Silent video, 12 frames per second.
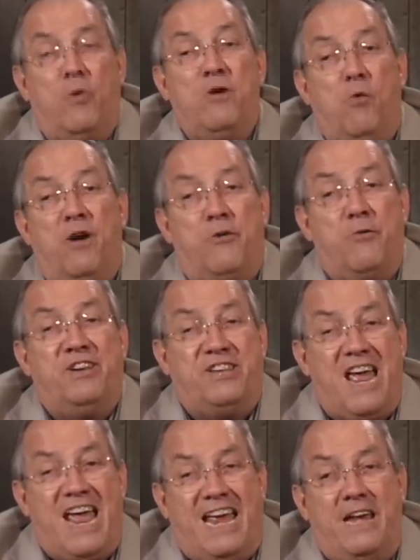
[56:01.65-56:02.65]
We want to
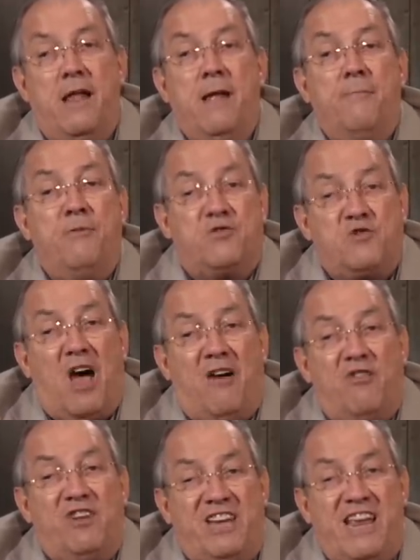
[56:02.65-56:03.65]
retain the
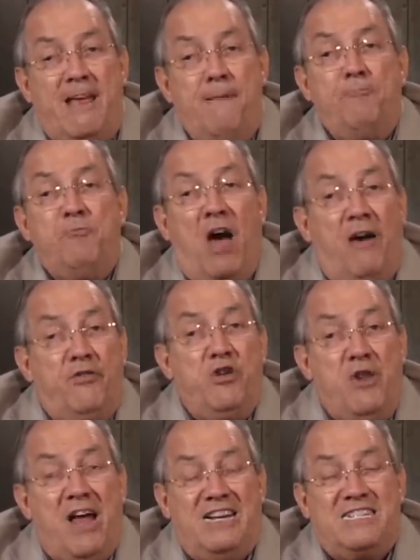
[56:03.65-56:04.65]
sovereignty of
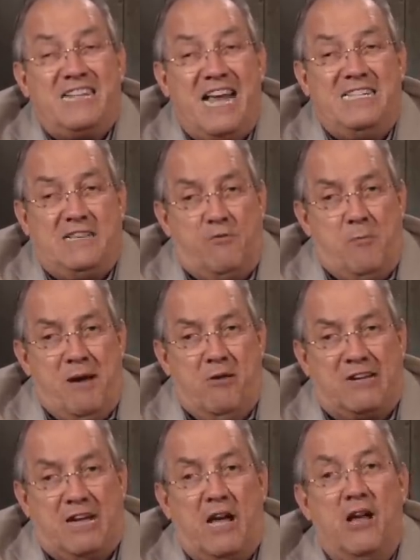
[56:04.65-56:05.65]
the United States of
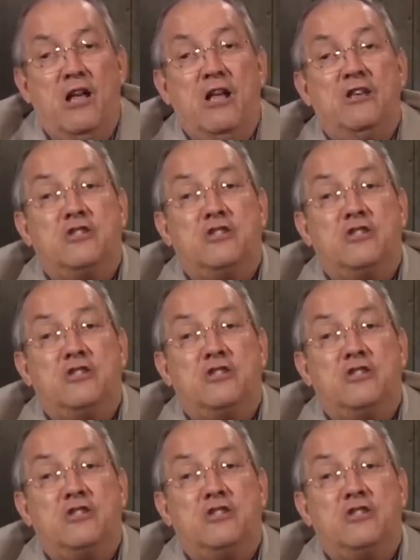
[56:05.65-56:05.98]
America.